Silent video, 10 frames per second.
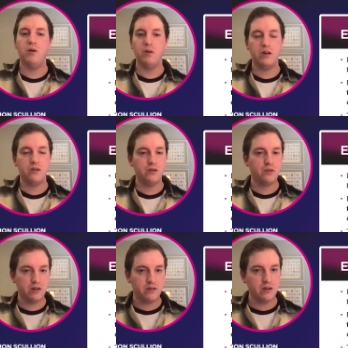what way do you
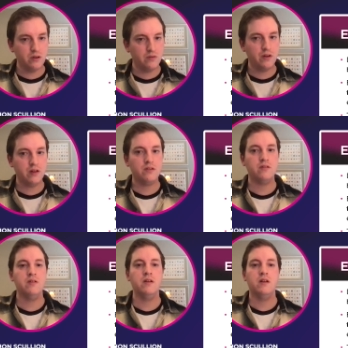translate your events?